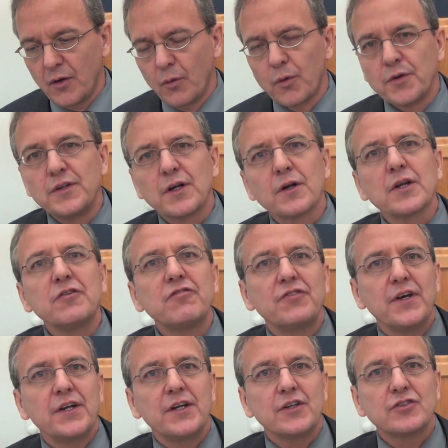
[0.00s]
we're nearly
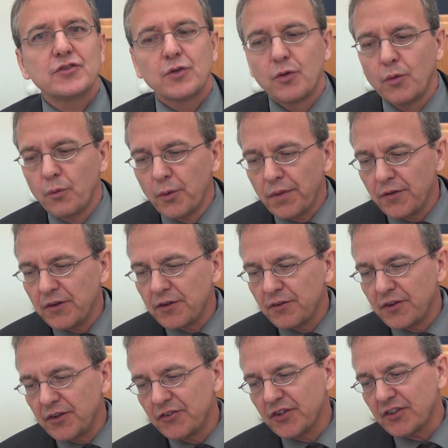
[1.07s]
finished
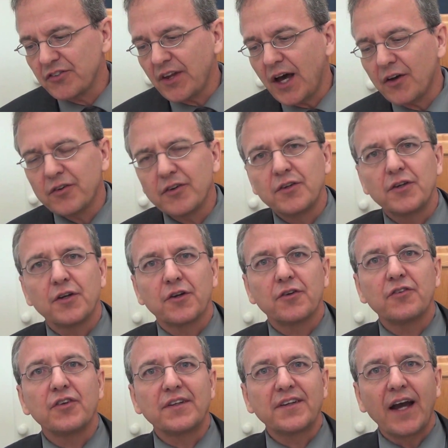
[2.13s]
with the 6,000
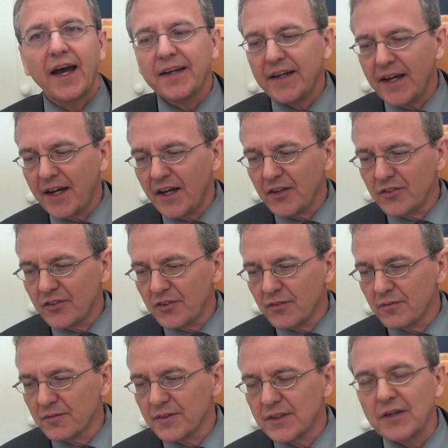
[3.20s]
years that God
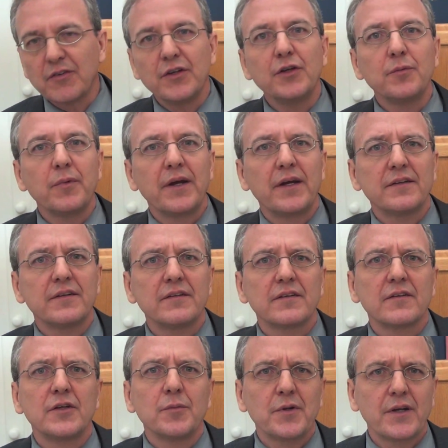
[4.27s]
has given
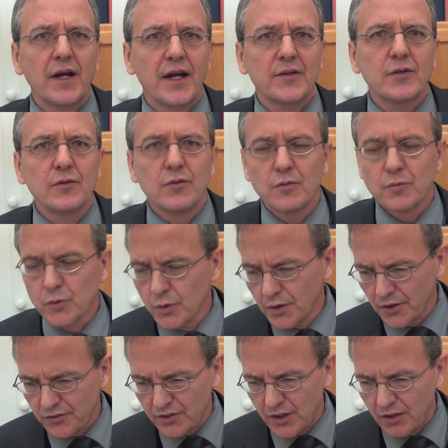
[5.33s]
humankind to rule
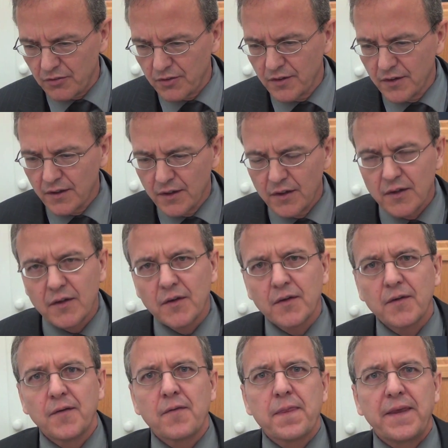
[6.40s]
itself.
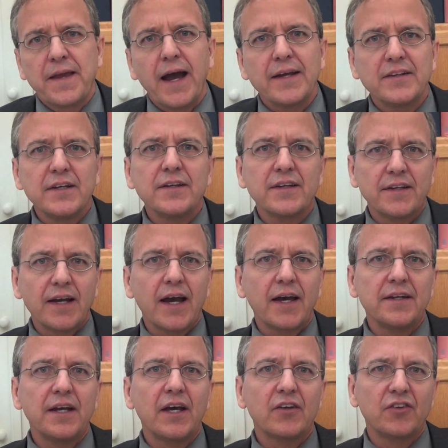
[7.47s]
The idea that
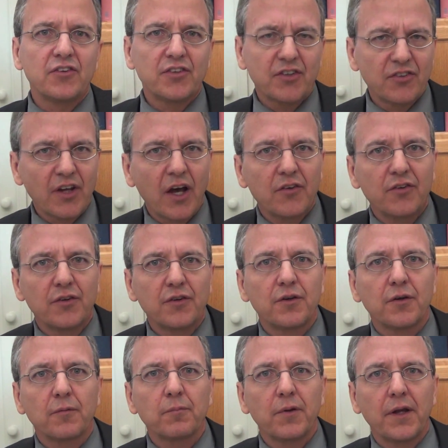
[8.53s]
God has a
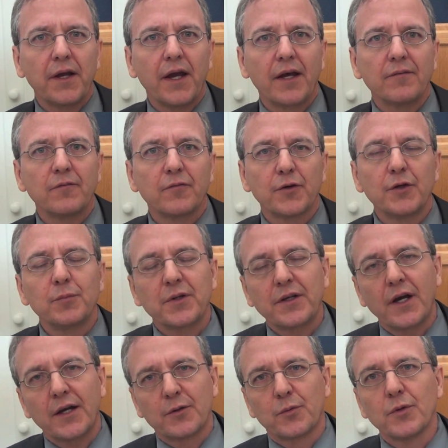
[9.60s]
6,000-year plan for
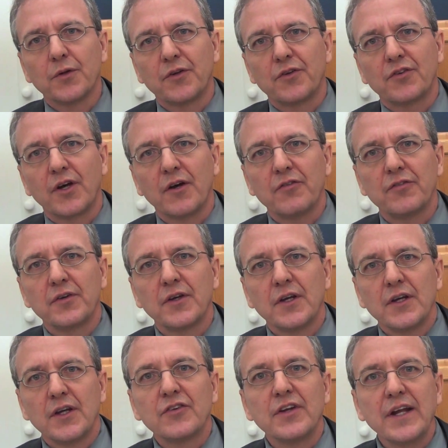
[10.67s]
humankind to rule itself
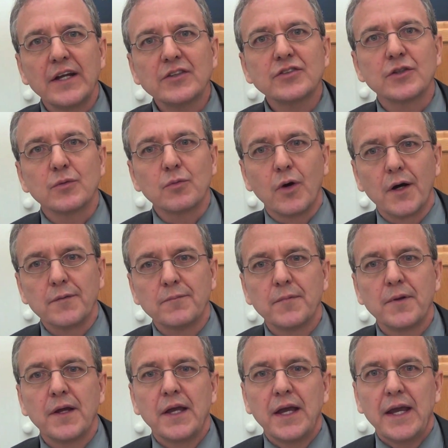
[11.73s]
is an ancient one,
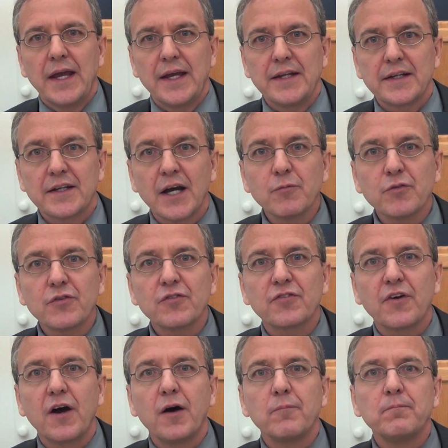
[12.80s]
and it comes
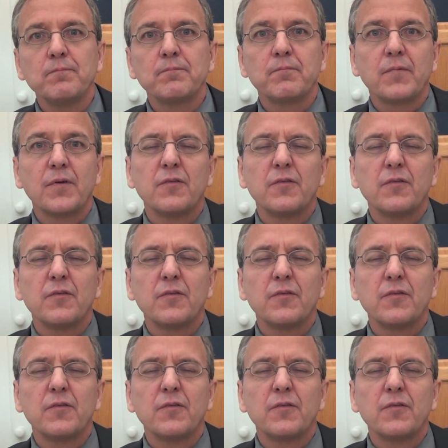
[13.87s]
from